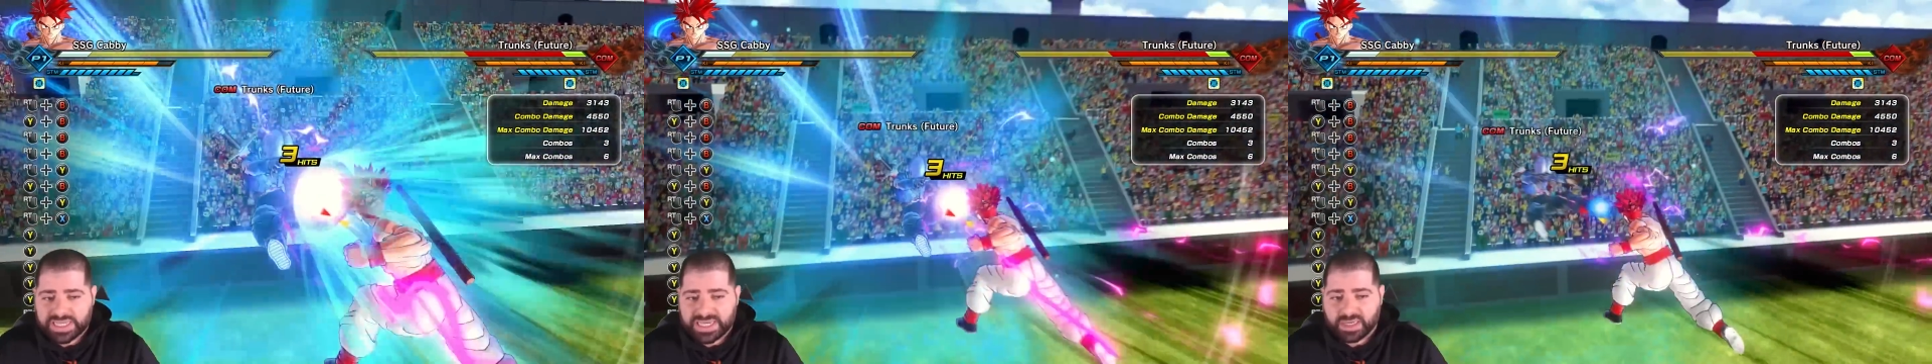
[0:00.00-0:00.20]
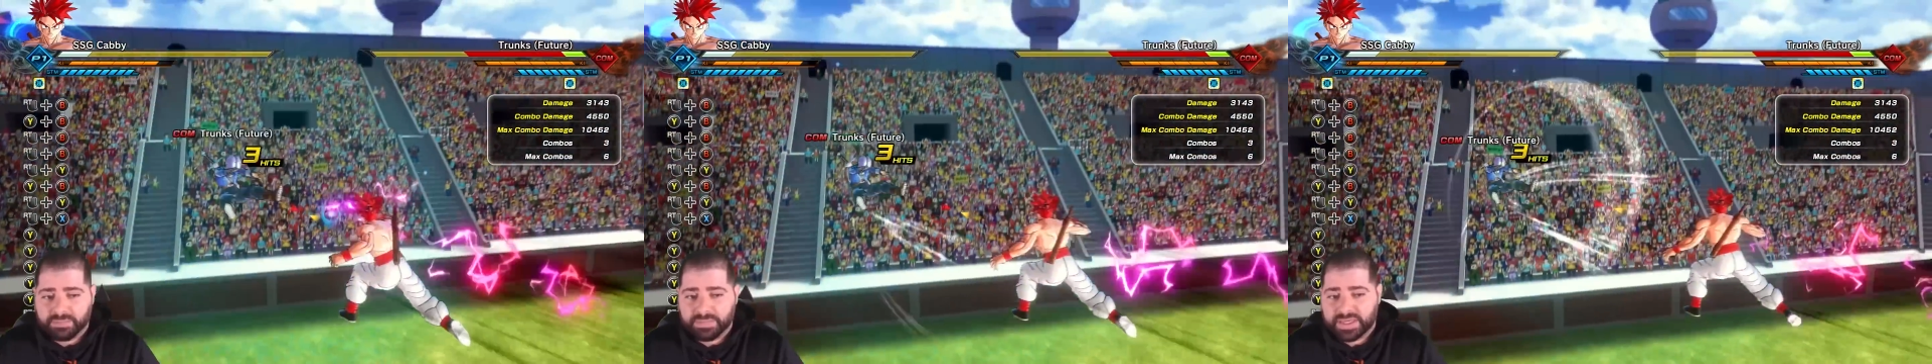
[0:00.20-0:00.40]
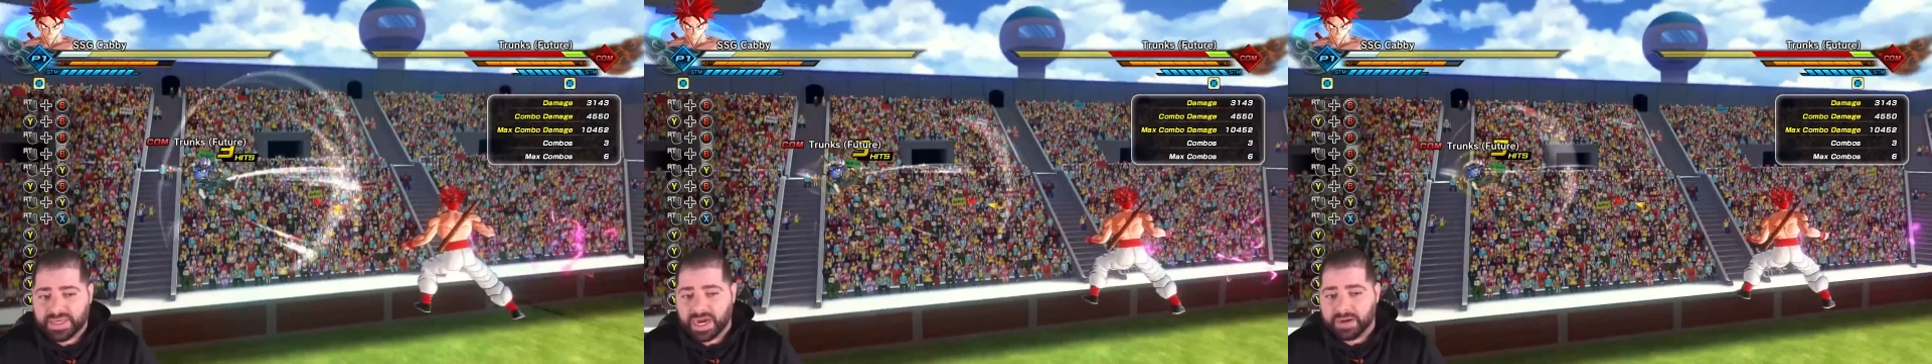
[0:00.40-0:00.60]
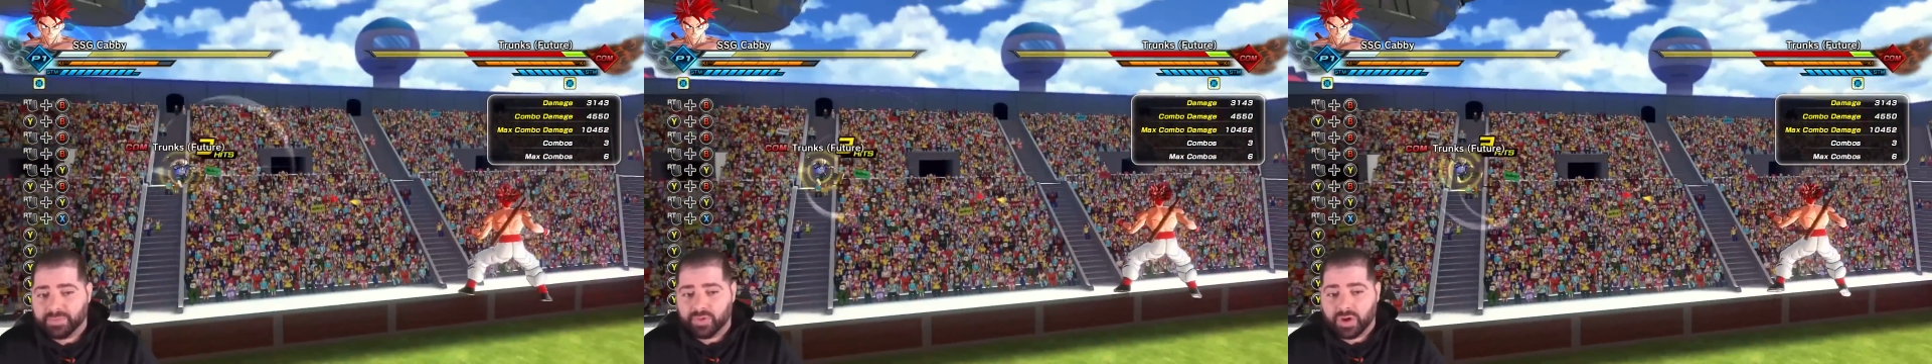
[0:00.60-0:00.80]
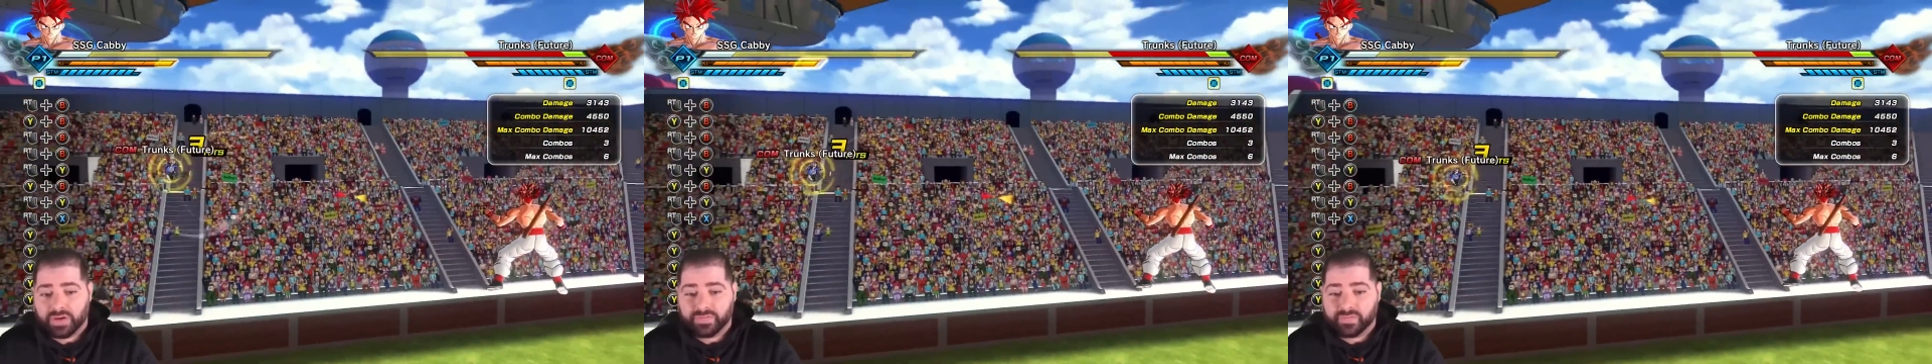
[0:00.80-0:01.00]
it can be
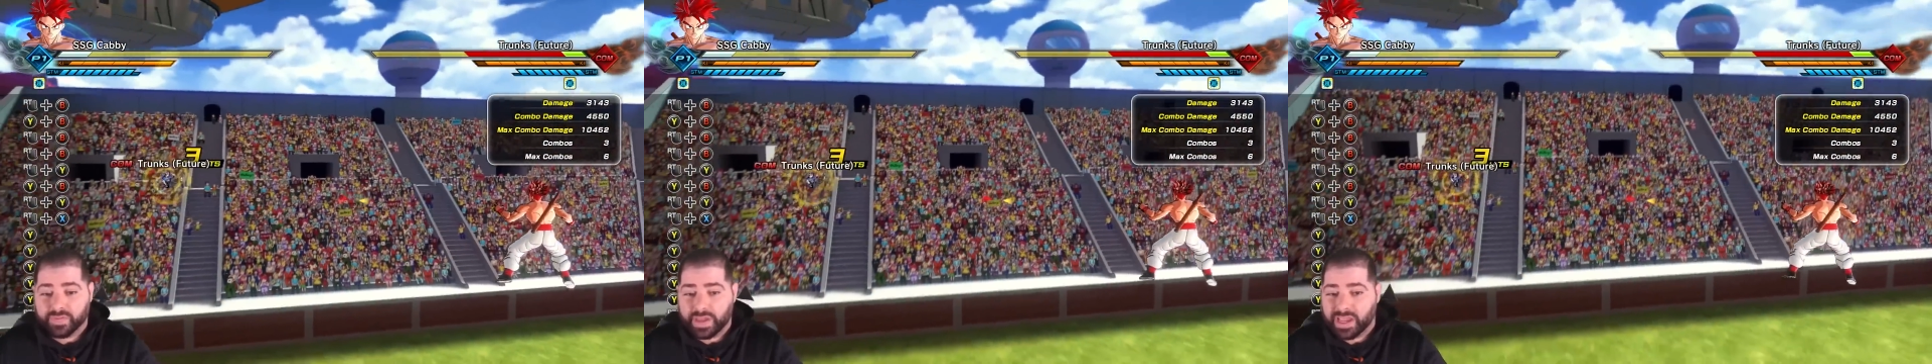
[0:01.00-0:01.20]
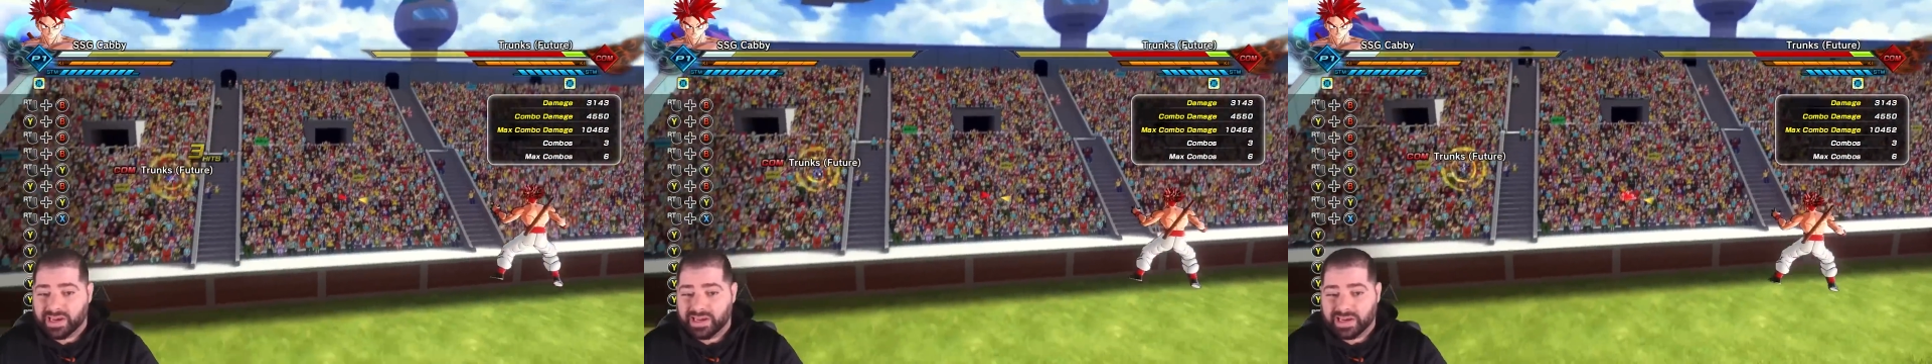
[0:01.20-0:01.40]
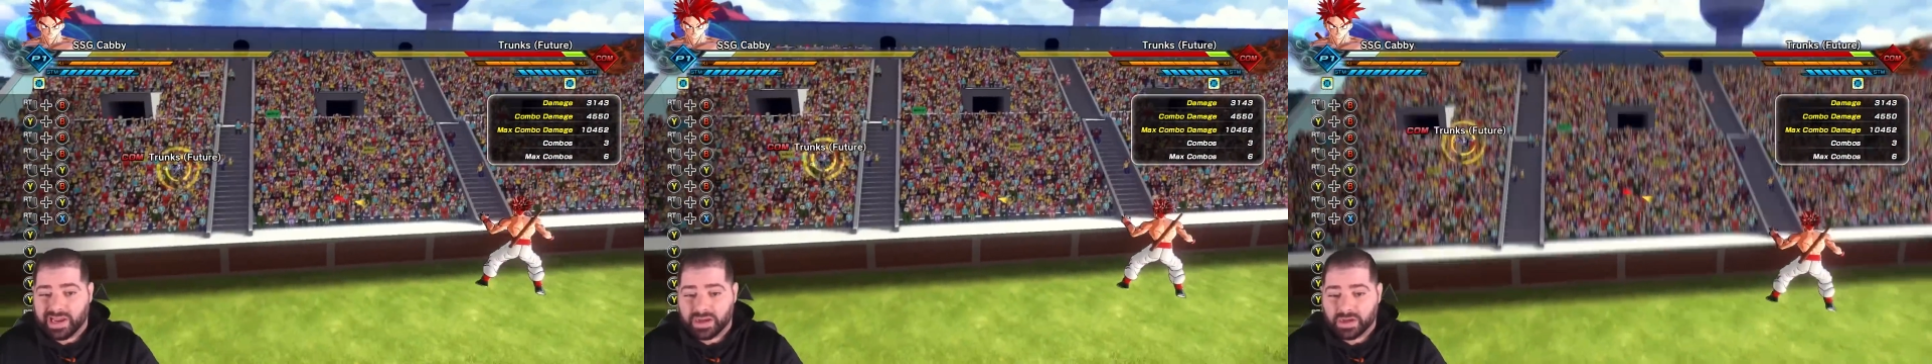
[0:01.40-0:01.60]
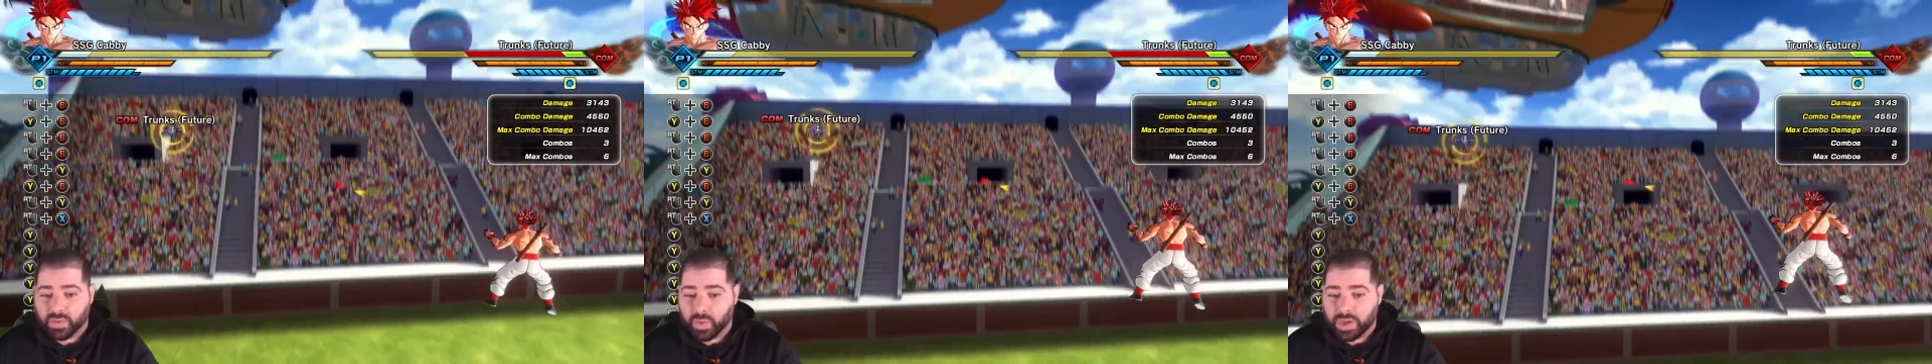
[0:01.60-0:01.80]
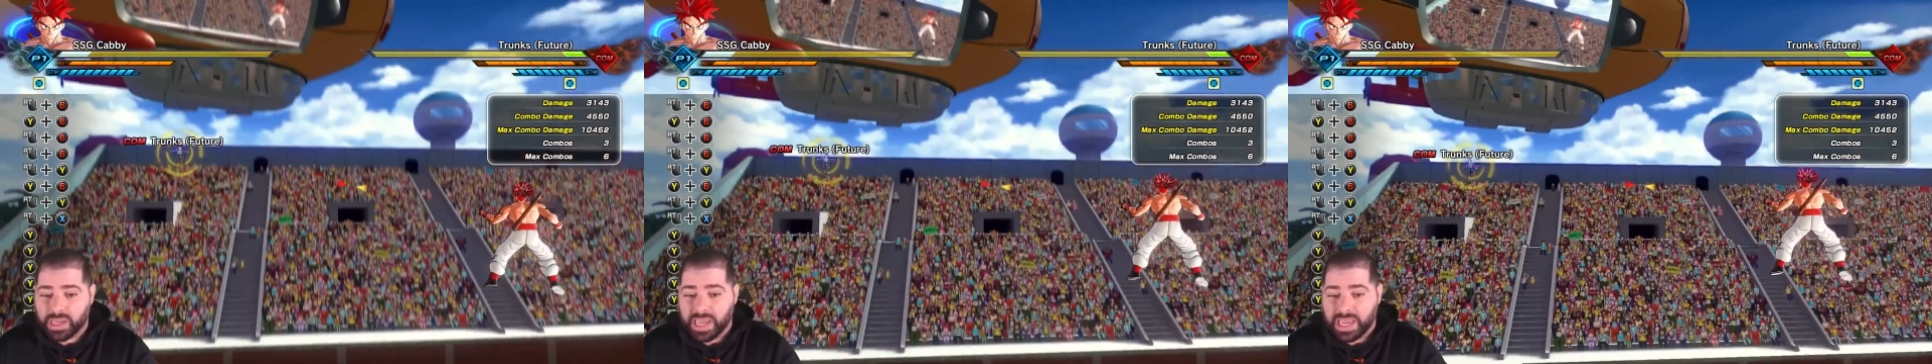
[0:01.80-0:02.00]
comboed off of any
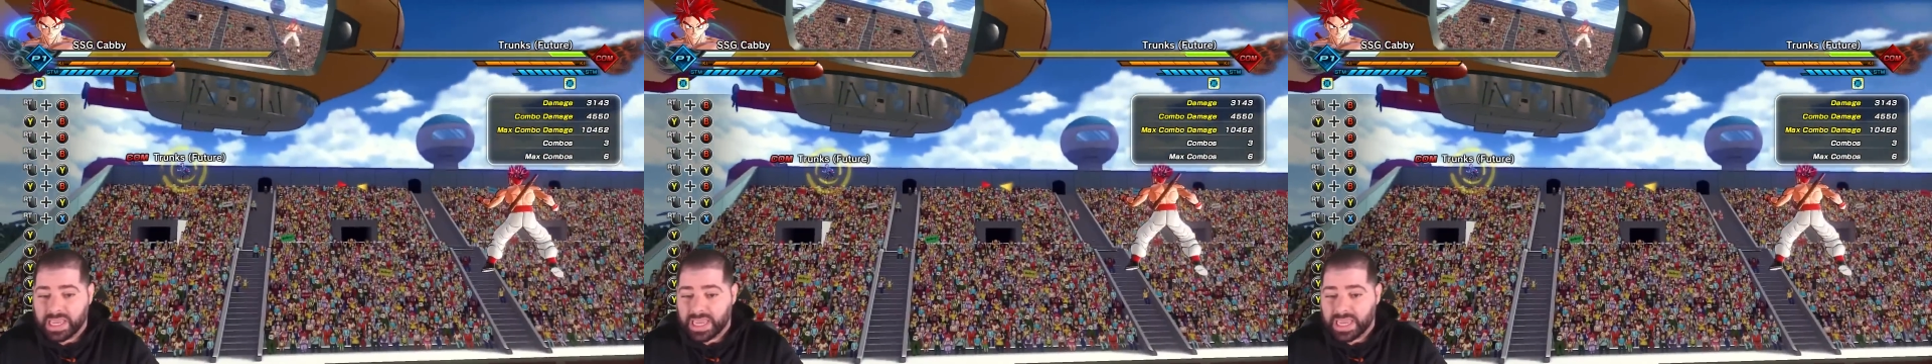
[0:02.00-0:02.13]
knockaway,